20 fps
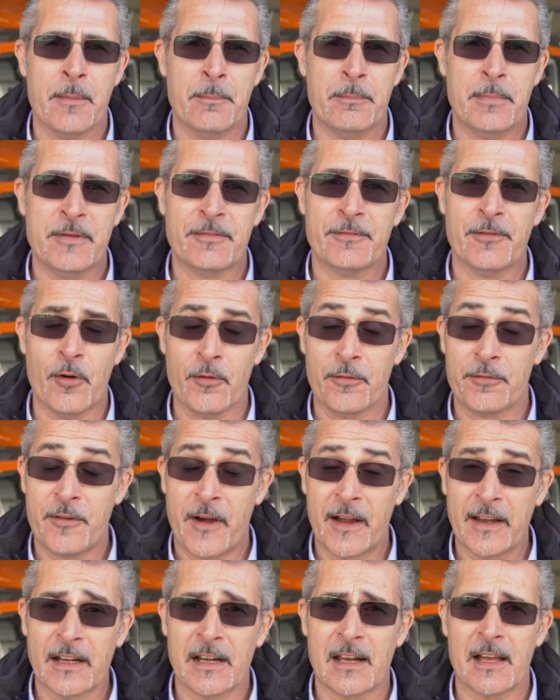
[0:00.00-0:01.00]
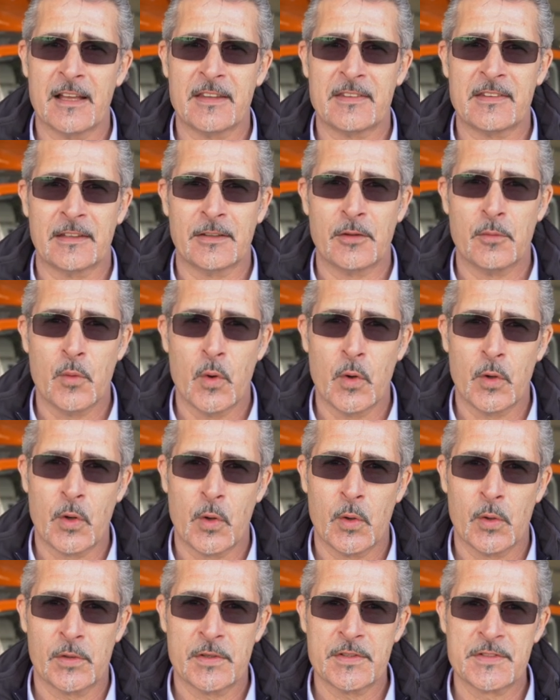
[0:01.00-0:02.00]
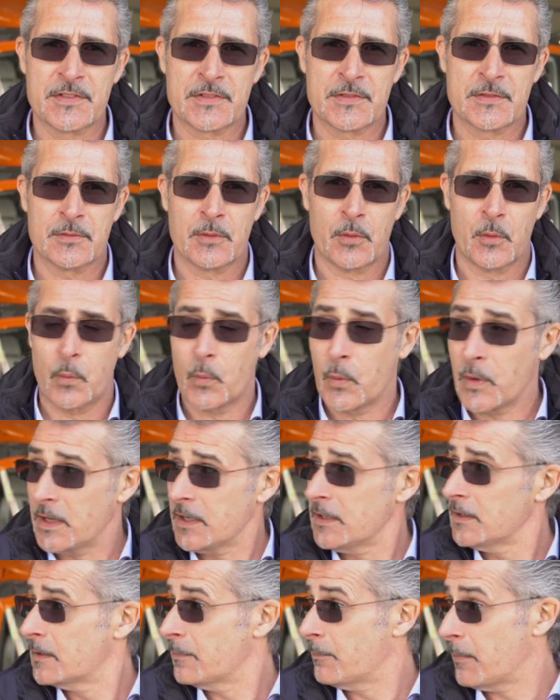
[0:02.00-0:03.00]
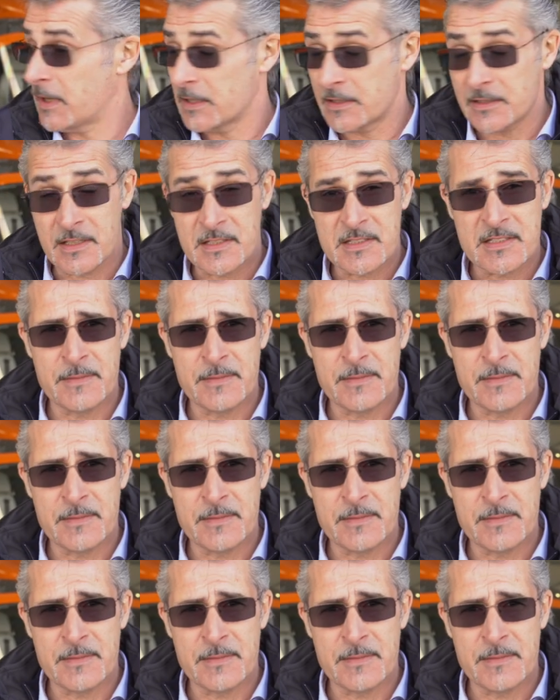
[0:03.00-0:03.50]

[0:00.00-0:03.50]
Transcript: Before finalizing the work orders, we, the maintenance